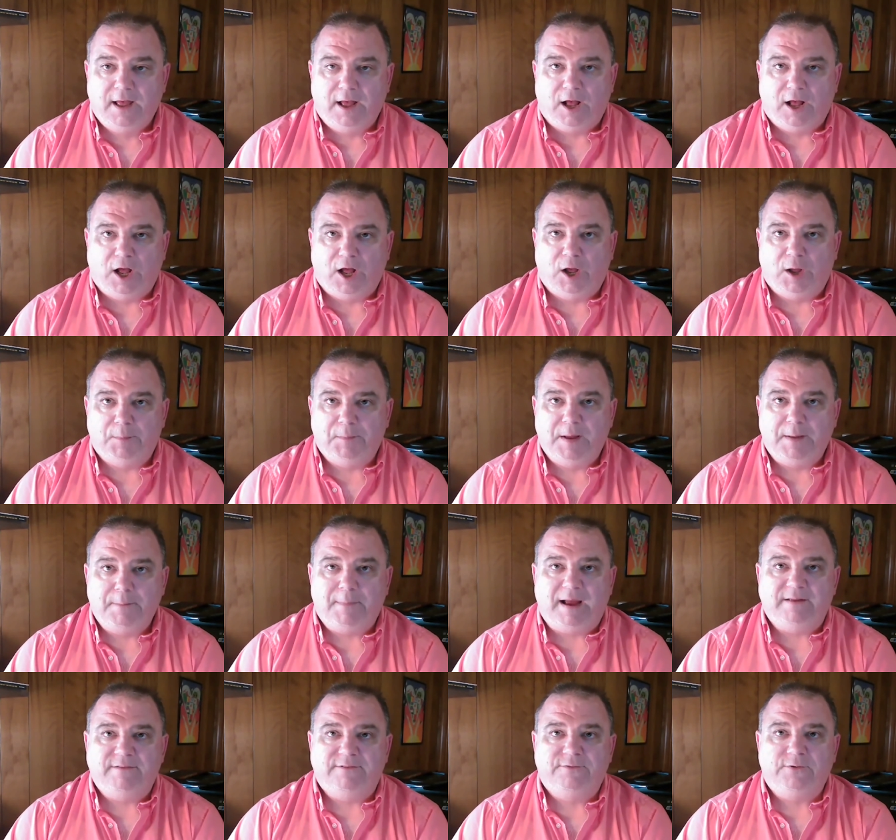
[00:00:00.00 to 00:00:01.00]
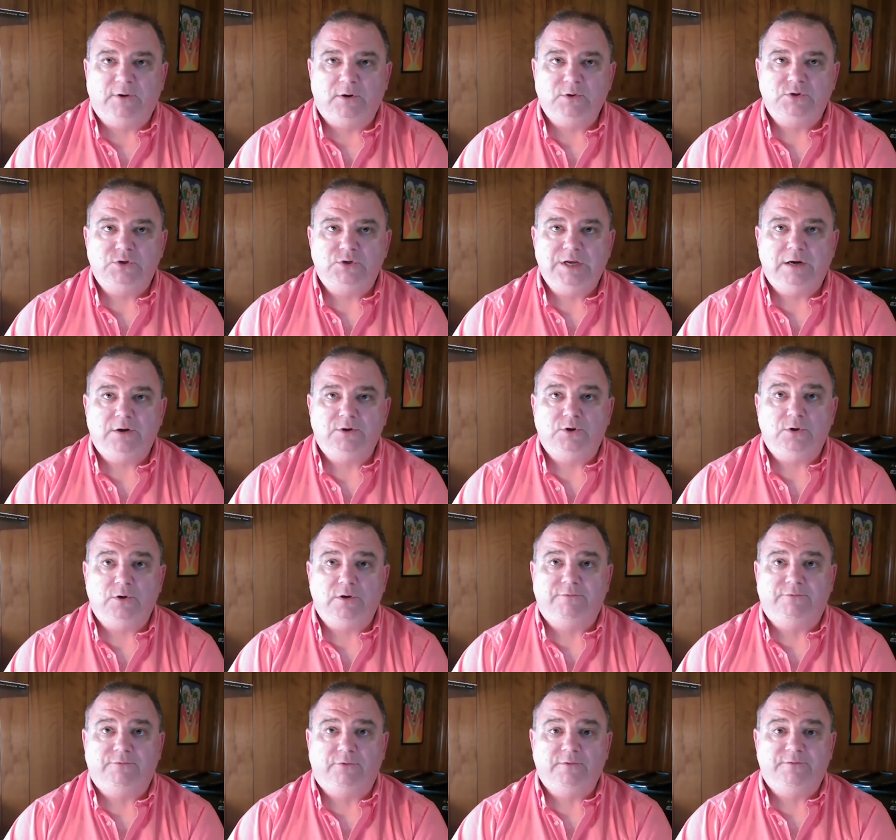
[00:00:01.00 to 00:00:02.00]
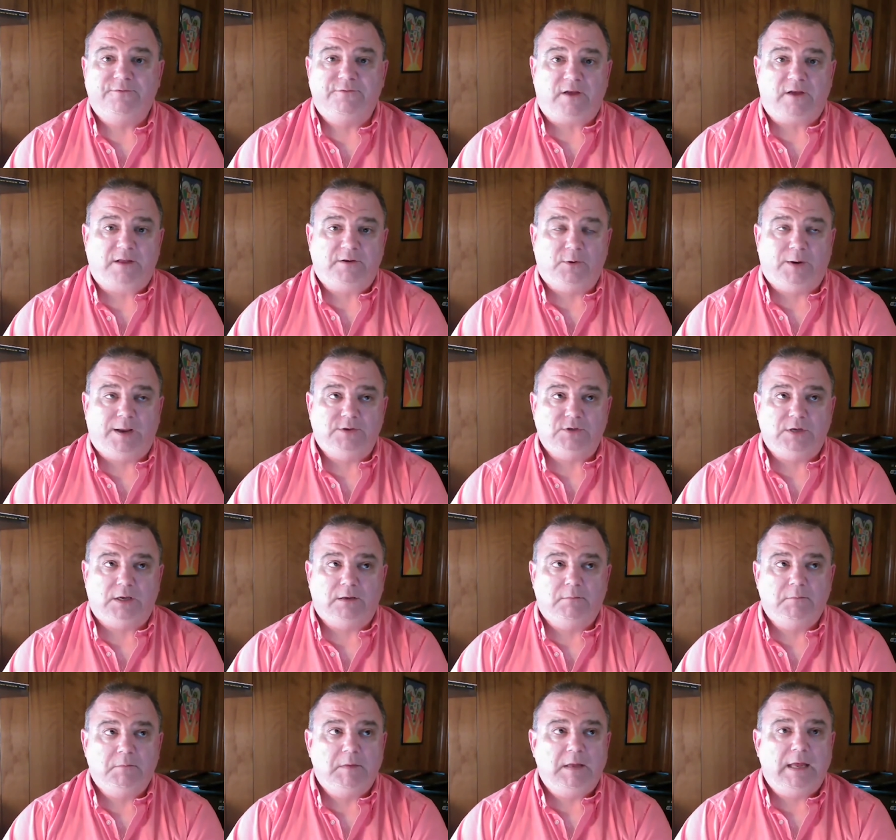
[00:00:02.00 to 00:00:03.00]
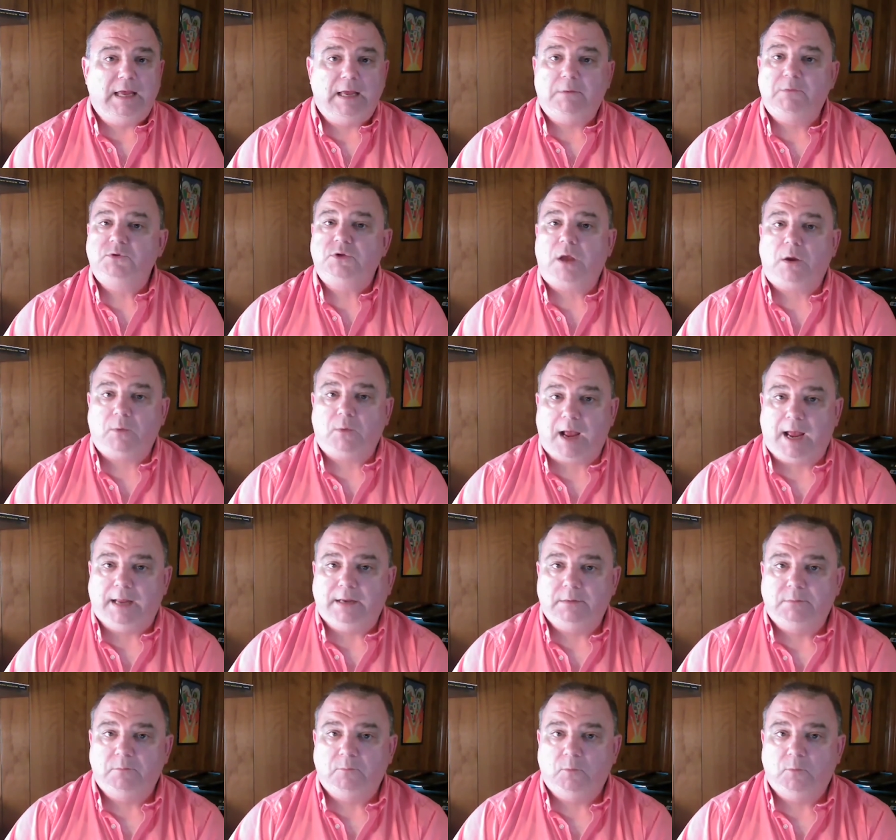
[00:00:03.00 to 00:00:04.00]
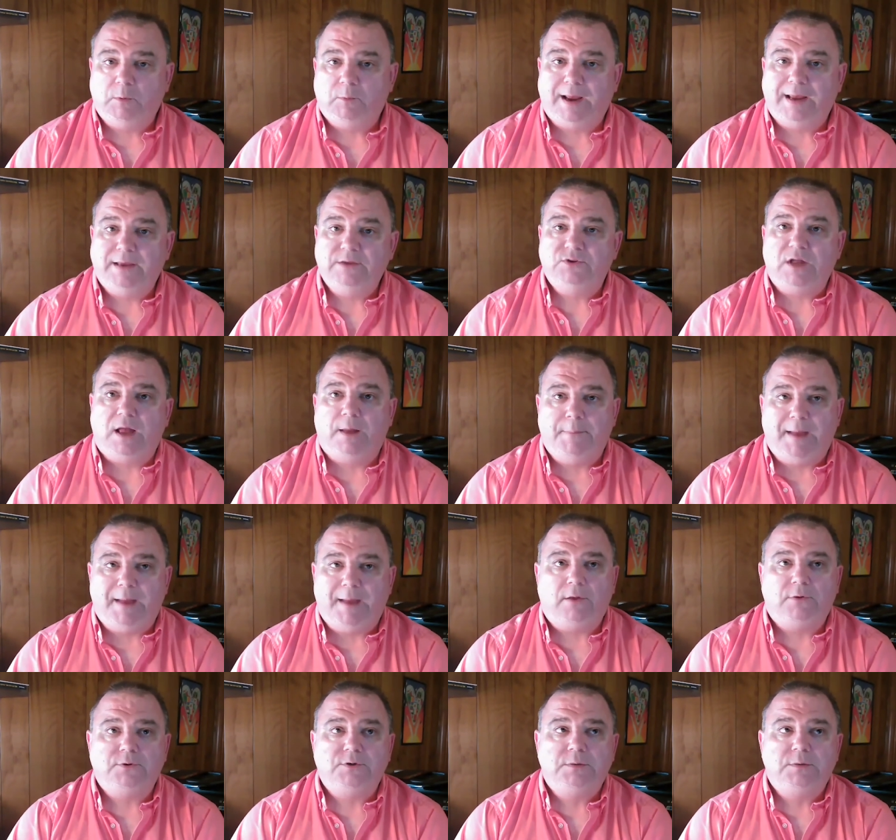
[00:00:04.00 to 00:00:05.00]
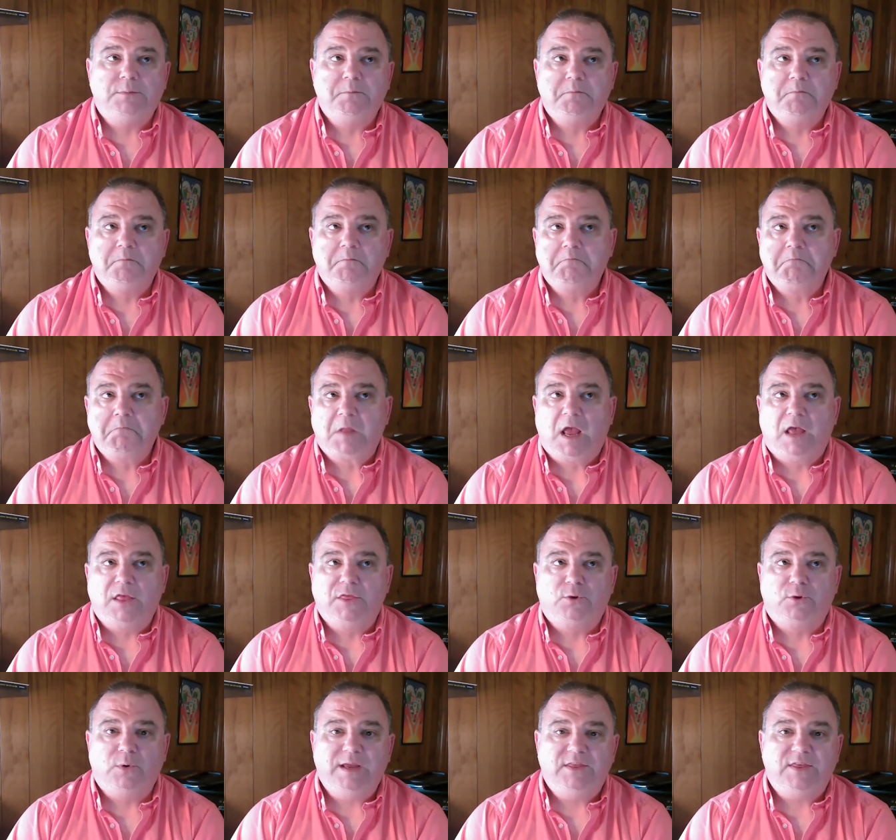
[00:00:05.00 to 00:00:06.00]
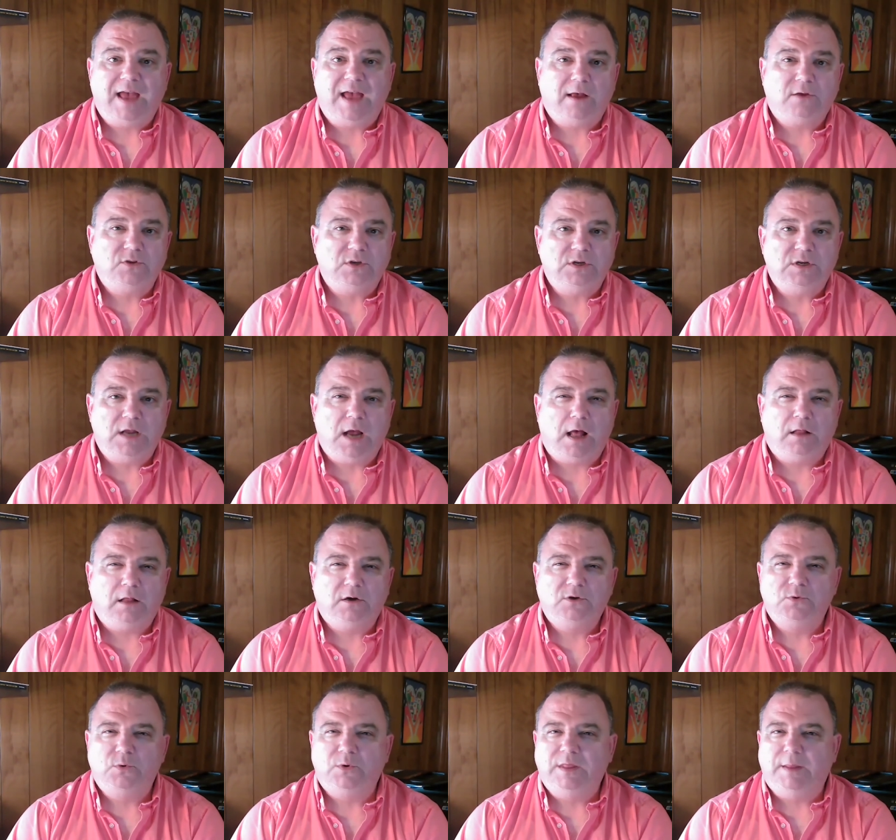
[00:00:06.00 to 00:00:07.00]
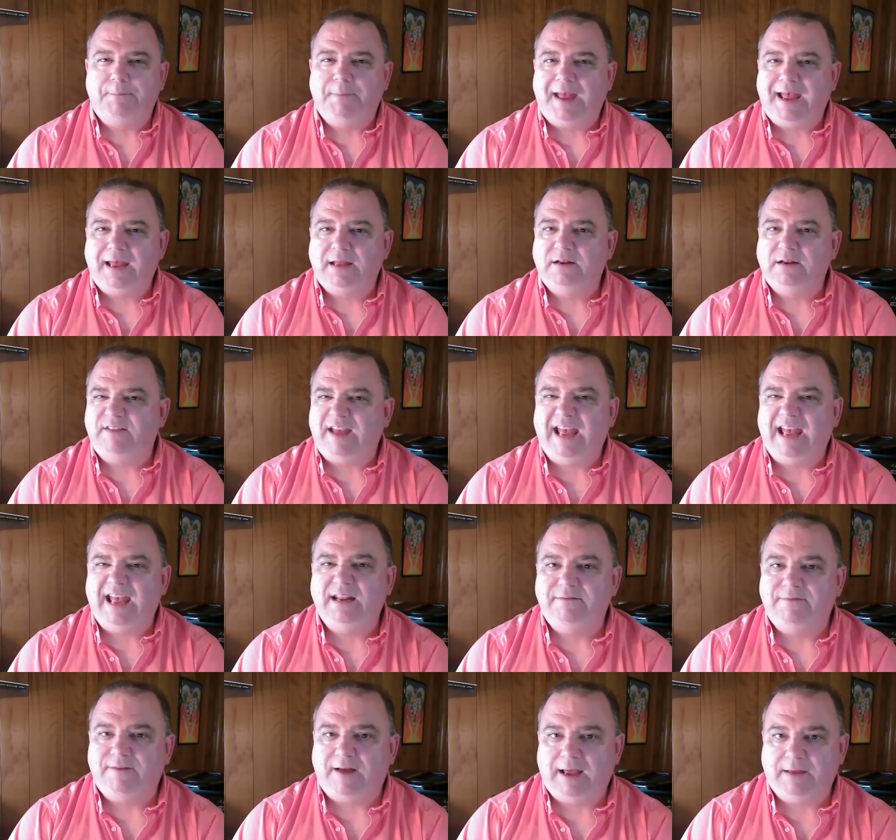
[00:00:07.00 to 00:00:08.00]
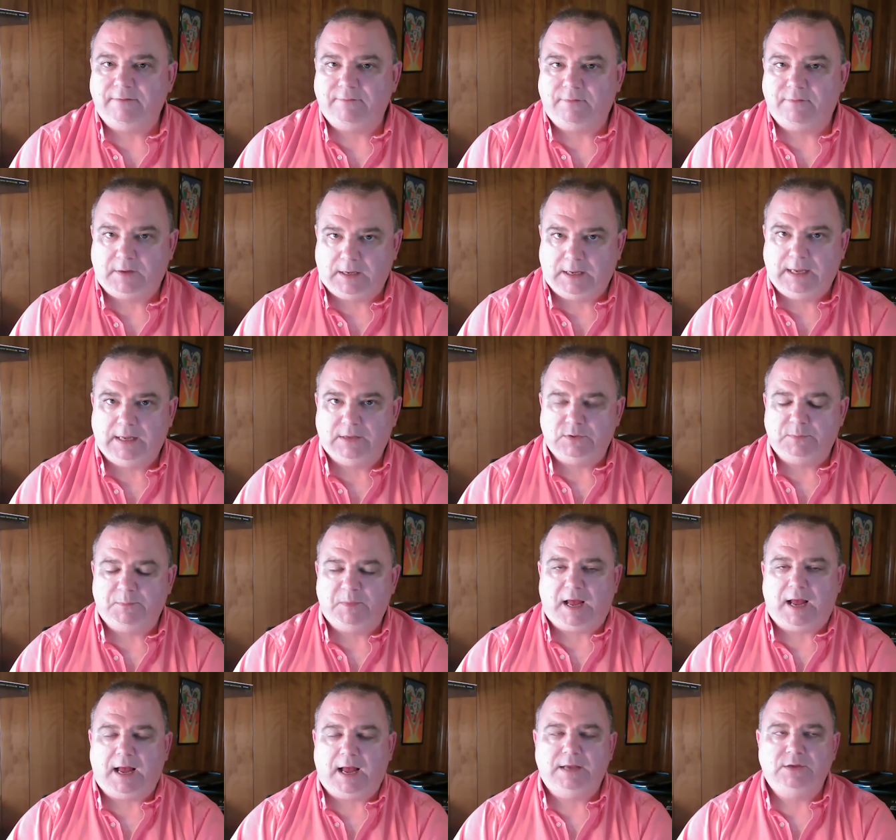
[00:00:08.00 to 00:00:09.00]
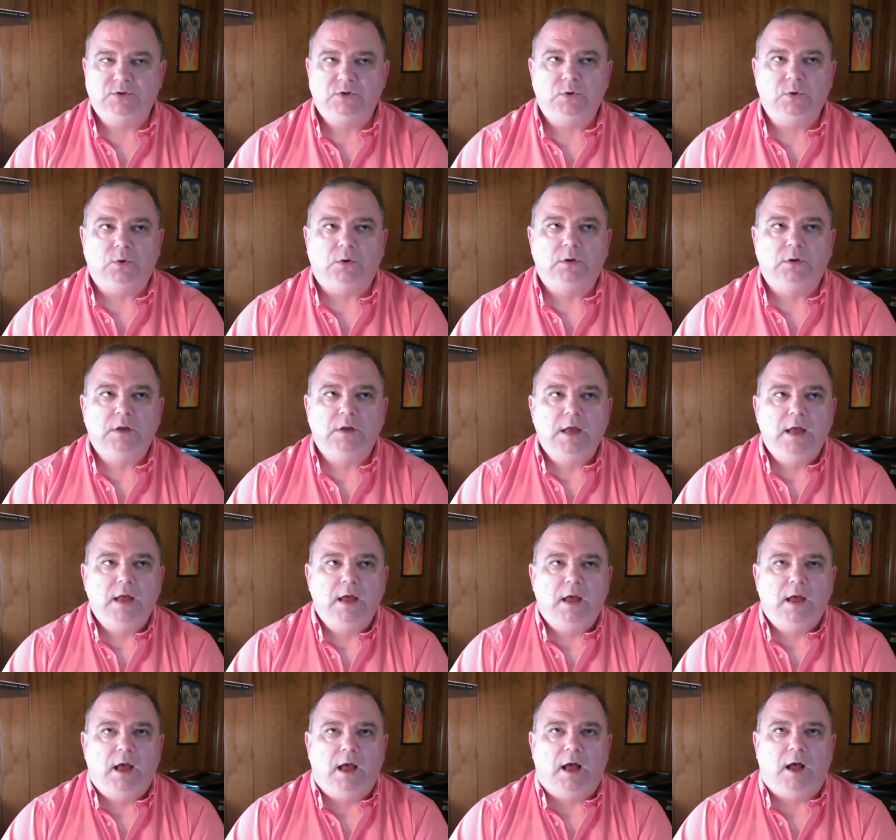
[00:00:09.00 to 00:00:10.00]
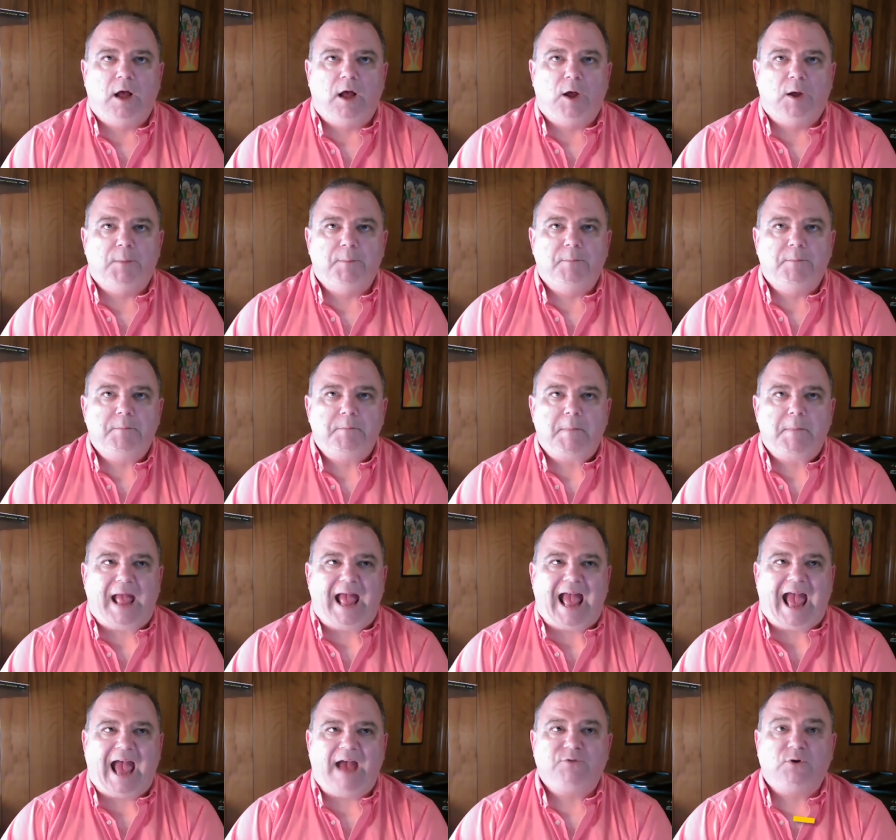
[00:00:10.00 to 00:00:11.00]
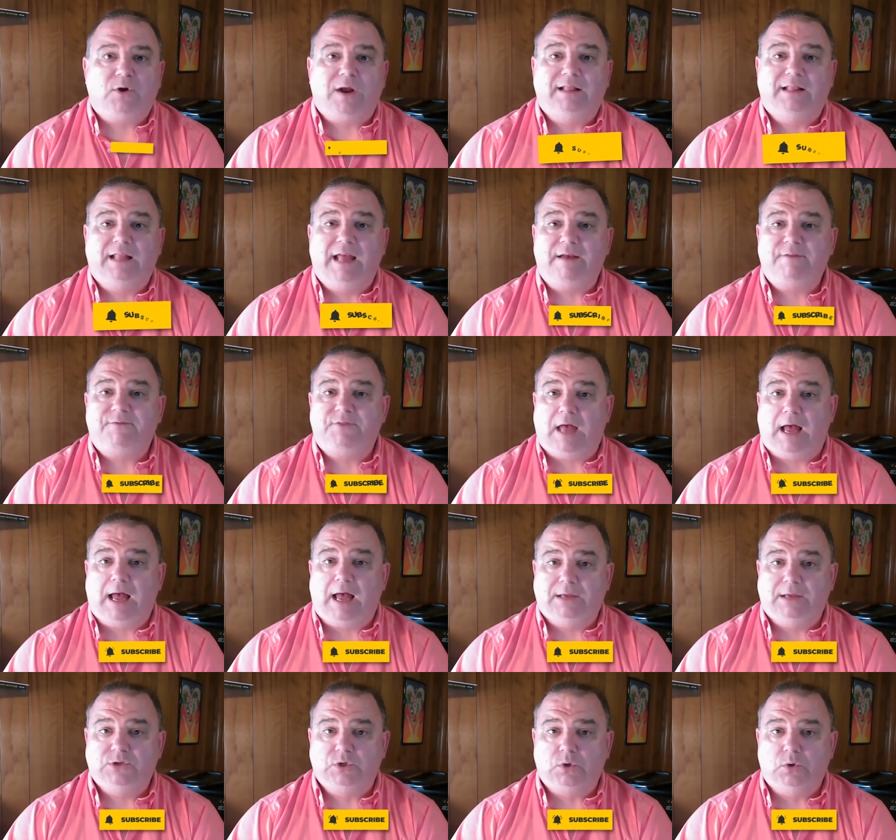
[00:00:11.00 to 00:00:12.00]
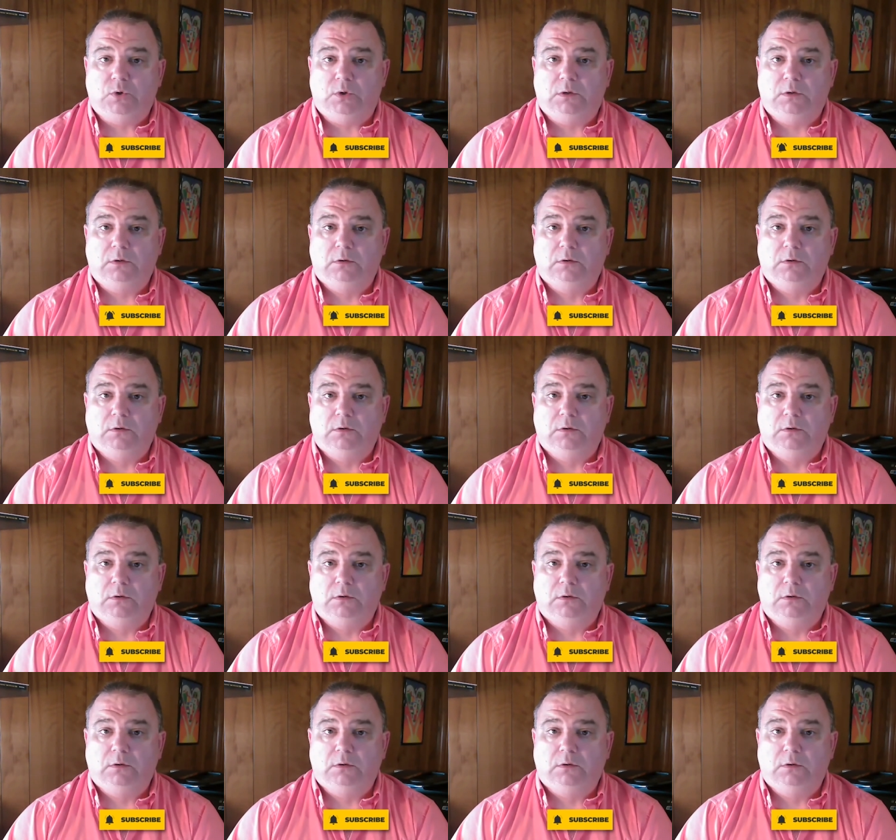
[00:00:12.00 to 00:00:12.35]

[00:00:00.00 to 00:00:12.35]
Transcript: um, my first year doing fruit fundraising it was all right we raised about $3,000 with a band of 85 kids in the high school. Um, after I left the high school,